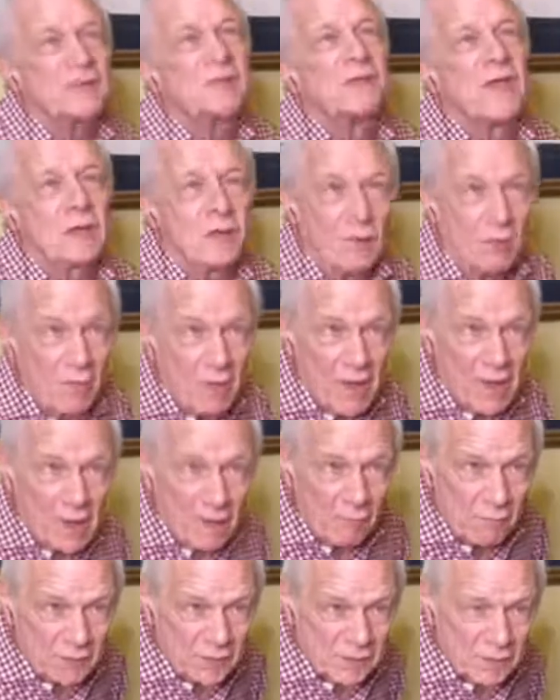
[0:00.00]
Zechariah
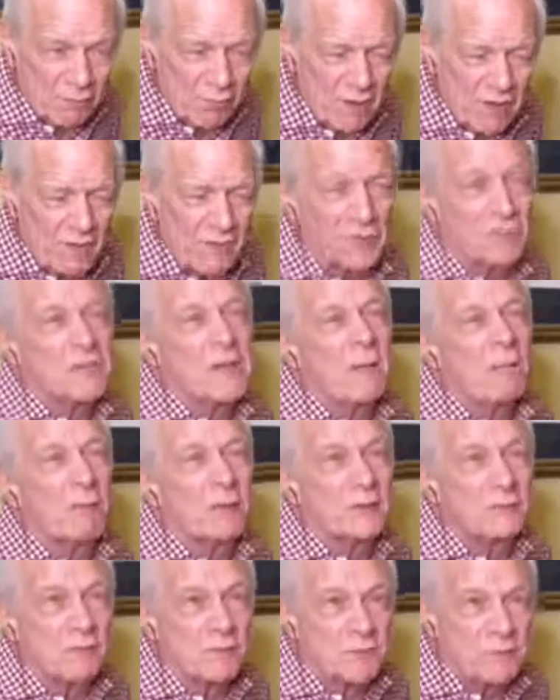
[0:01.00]
was surprised. The
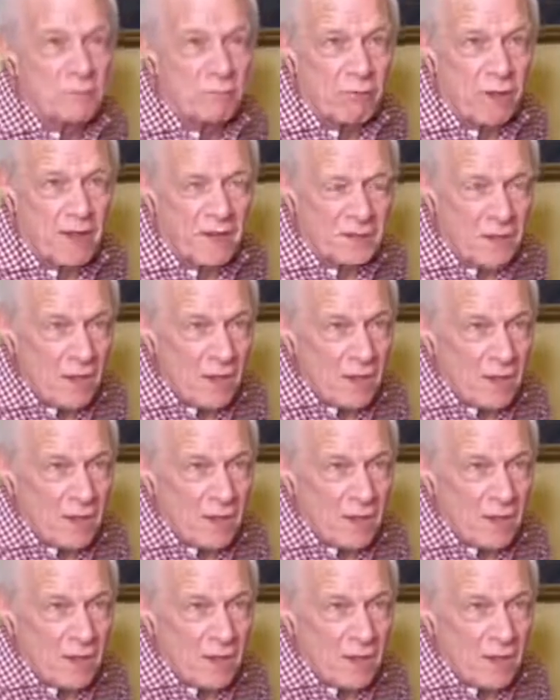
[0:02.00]
shepherds were surprised.